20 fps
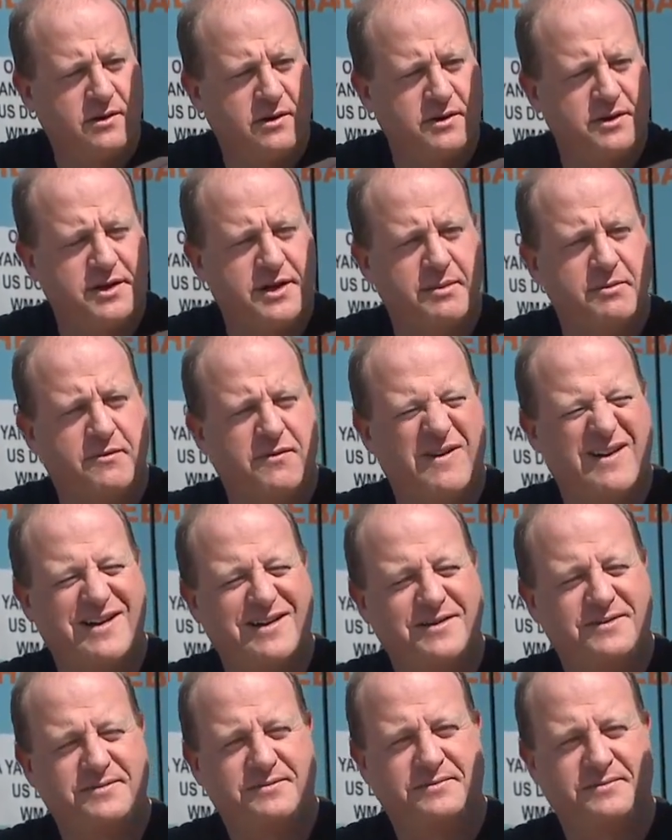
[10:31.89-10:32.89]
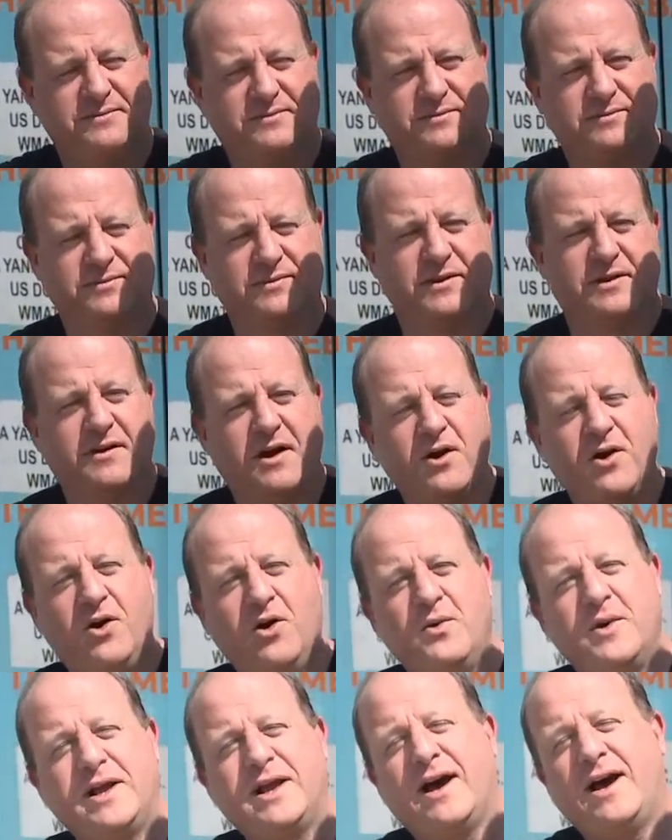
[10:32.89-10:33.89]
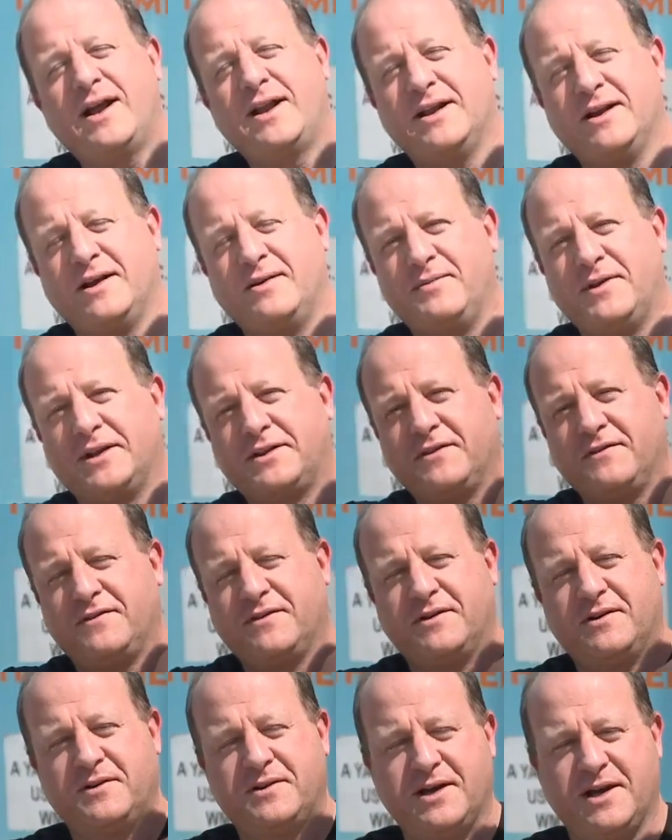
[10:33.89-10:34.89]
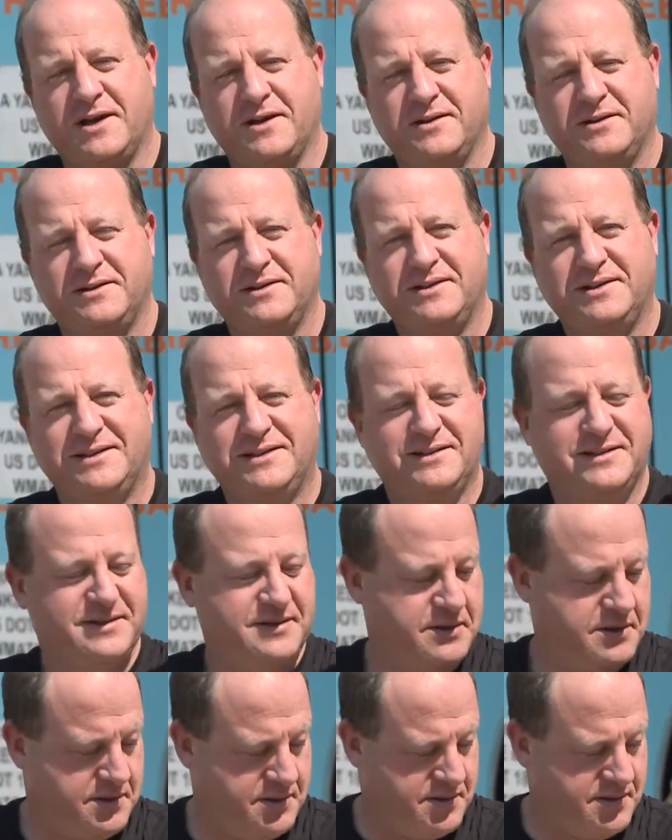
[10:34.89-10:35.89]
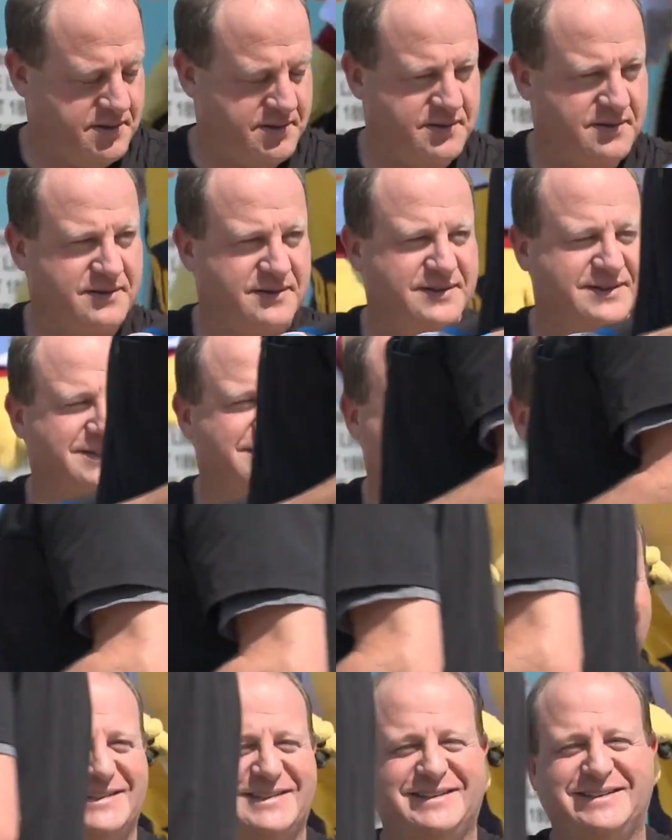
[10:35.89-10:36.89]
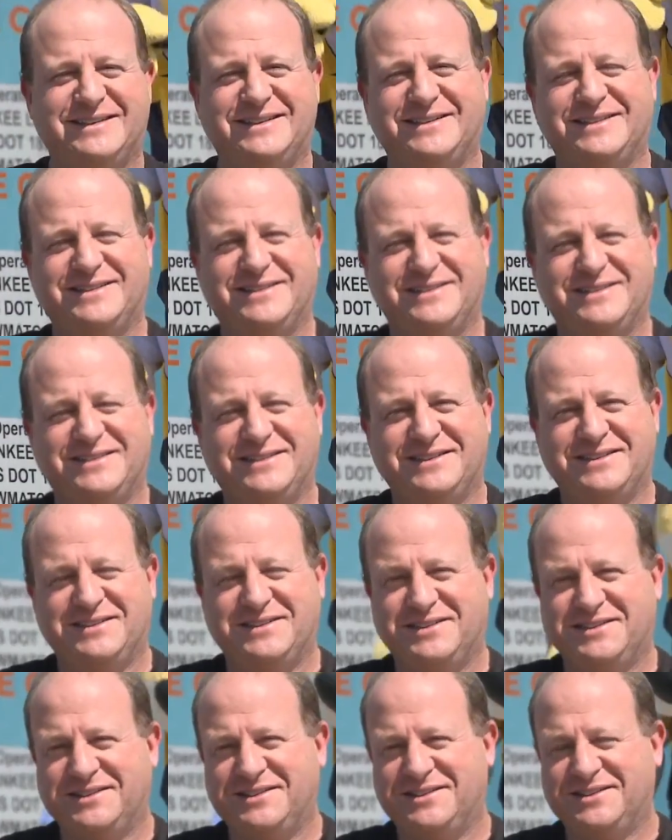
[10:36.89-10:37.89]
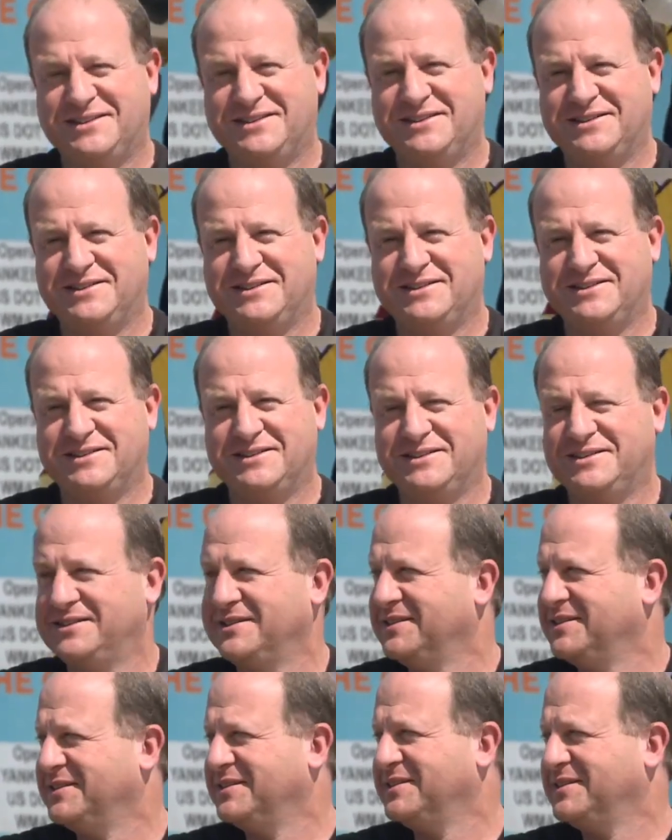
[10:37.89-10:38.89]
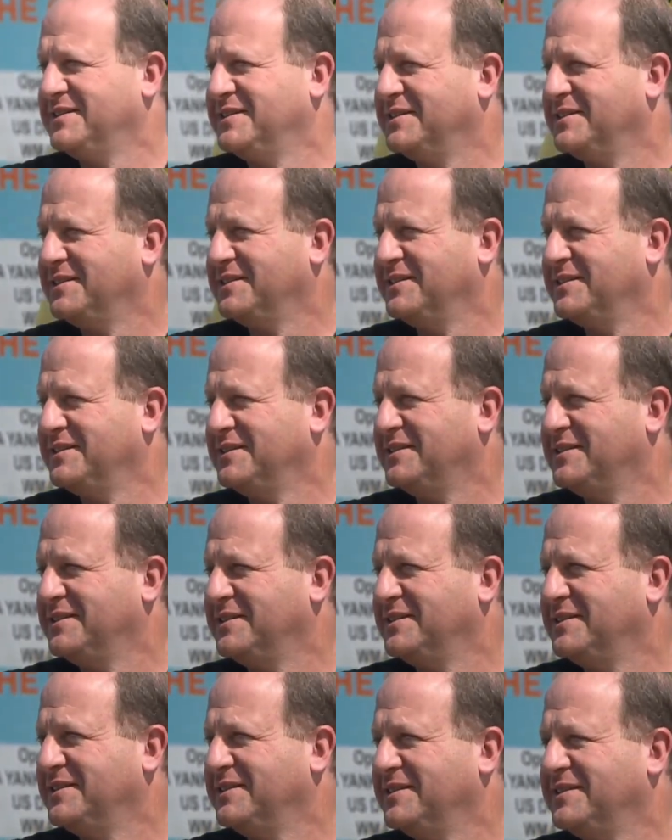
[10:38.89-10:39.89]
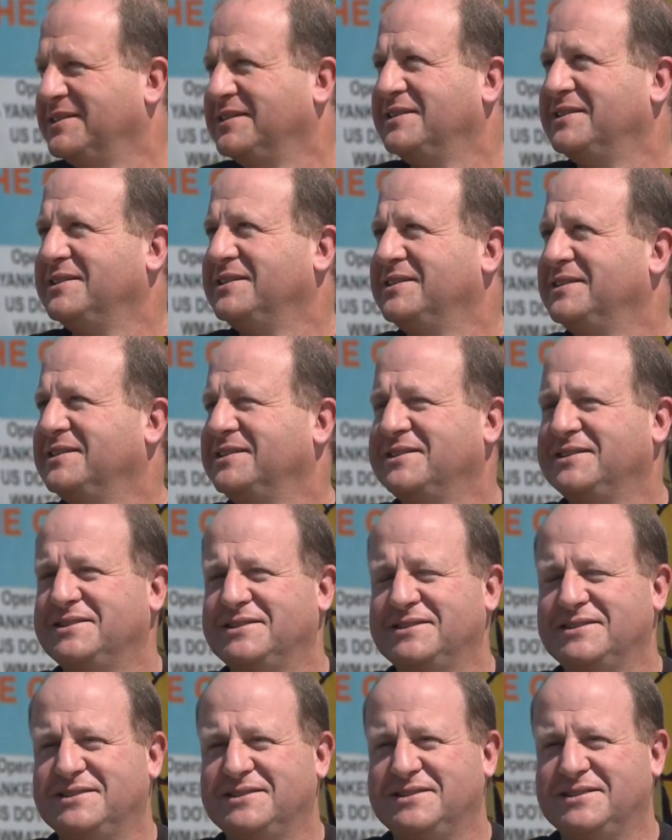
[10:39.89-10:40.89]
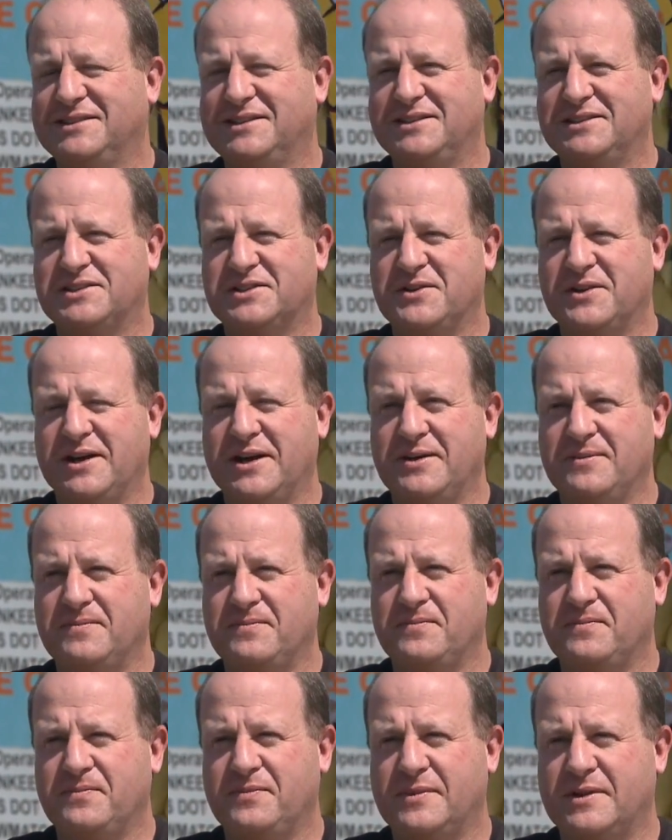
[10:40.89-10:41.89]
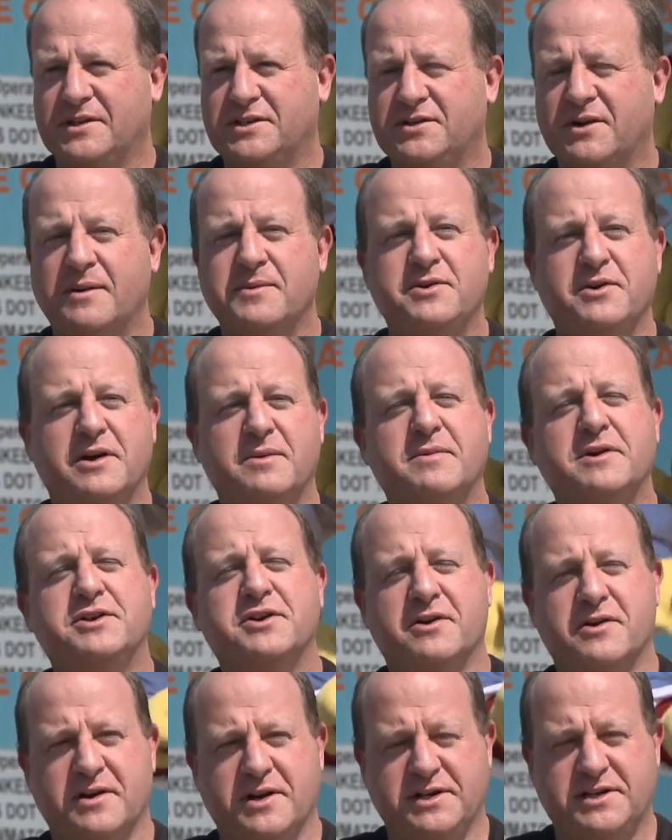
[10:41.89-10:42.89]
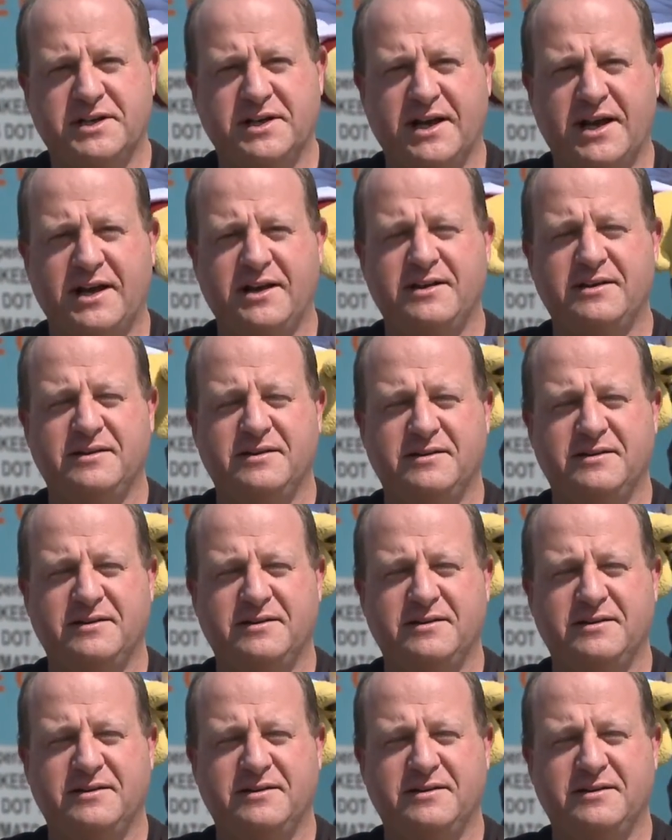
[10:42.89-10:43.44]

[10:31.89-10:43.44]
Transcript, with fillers: No, we actually had it on Friday. Oh, we got it. So we did. We did get it out as quickly as we could, and the people have been fantastic about it. So we are doing the Moderna. So I'm doing Moderna today.